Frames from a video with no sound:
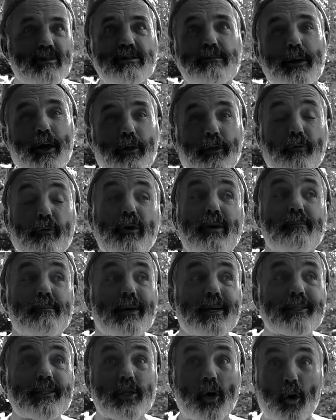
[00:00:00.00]
about 3
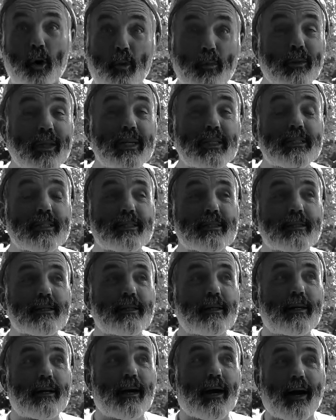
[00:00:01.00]
months homeless.
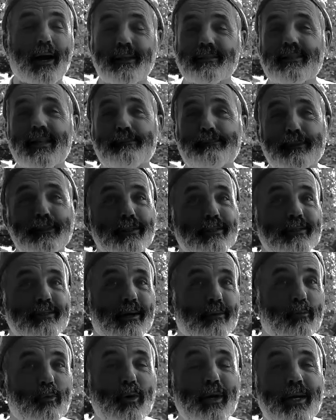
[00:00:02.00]
I slept in the
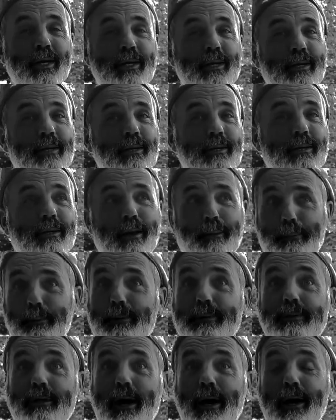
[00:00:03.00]
subway a couple
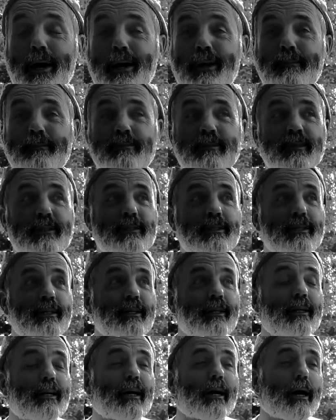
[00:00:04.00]
of times.
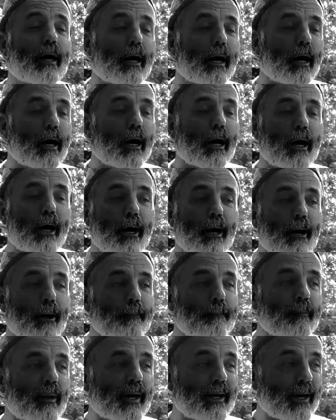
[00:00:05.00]

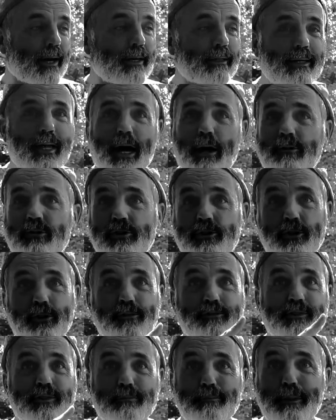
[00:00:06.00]
I couch
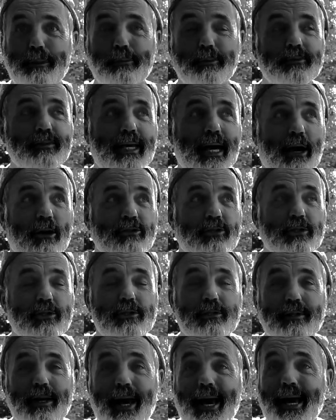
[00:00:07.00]
surfed in people's
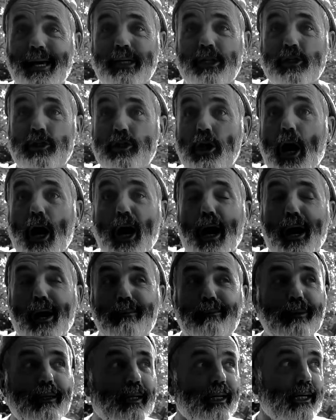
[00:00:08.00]
couches. I had a job
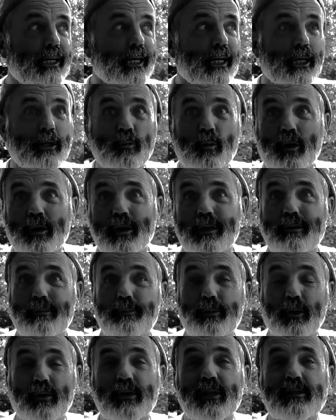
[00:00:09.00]
in one of the
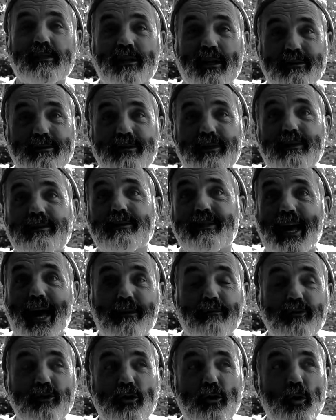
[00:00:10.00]
buildings on 6th
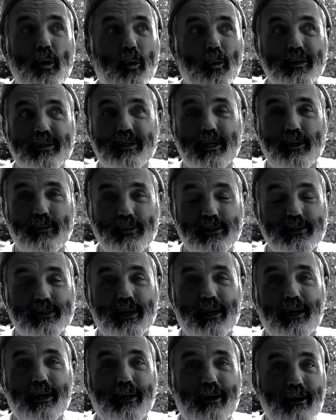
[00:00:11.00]
Avenue. It was
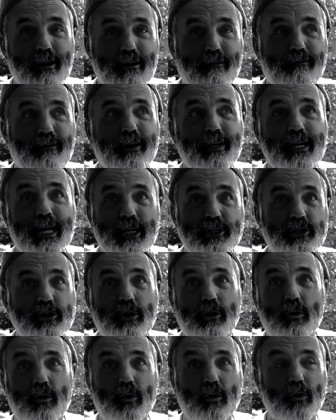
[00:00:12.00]
a
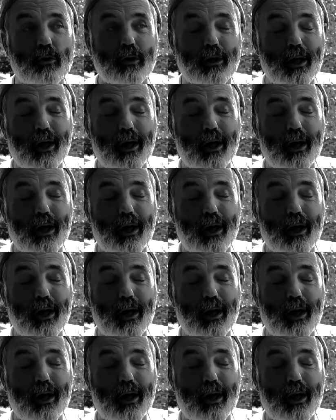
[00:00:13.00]
financial